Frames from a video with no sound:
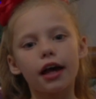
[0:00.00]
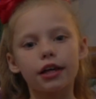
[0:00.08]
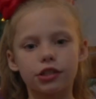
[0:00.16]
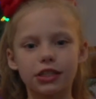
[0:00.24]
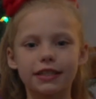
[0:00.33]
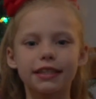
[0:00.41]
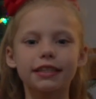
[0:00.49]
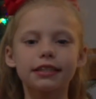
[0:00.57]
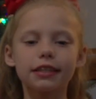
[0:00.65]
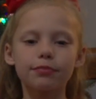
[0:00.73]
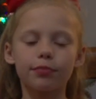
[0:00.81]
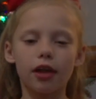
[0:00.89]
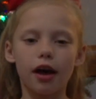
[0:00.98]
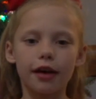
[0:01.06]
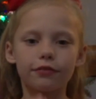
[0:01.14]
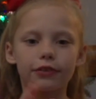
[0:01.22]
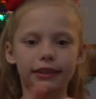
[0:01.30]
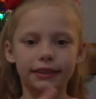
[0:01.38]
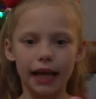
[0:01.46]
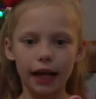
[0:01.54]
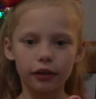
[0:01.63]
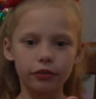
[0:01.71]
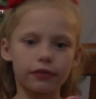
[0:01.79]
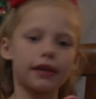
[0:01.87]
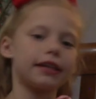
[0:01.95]
is Jesus' blood for
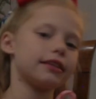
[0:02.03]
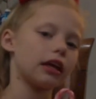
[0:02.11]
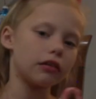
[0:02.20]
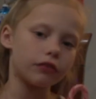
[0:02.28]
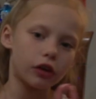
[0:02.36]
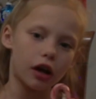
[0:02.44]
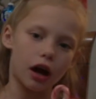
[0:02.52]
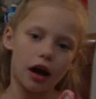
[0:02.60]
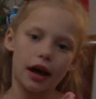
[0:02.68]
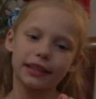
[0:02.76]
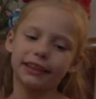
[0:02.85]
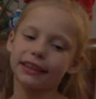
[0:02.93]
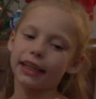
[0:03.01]
sacrificing for us,